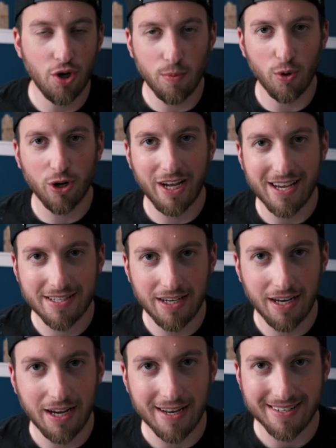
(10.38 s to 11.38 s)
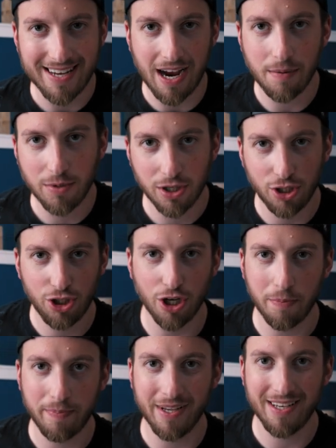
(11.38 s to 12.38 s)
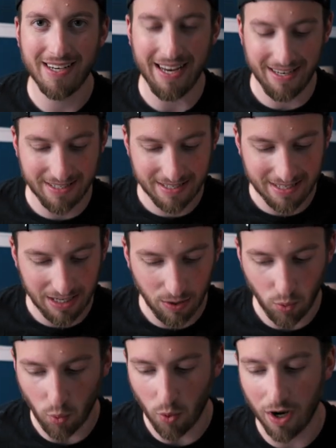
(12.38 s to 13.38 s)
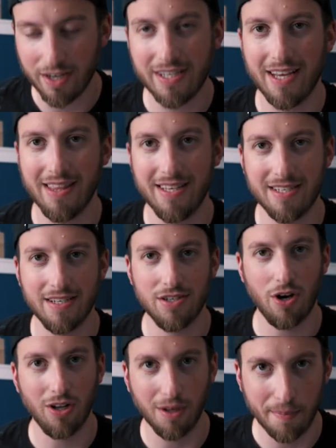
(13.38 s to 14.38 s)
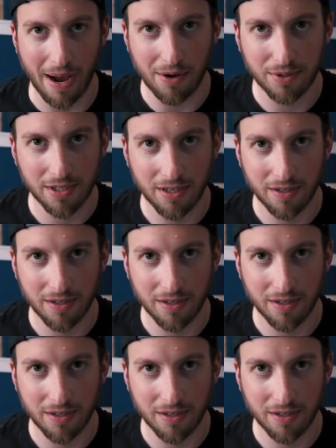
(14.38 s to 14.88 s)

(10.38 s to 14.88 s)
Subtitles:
no more guessing. Time to jump in and see what this is all about.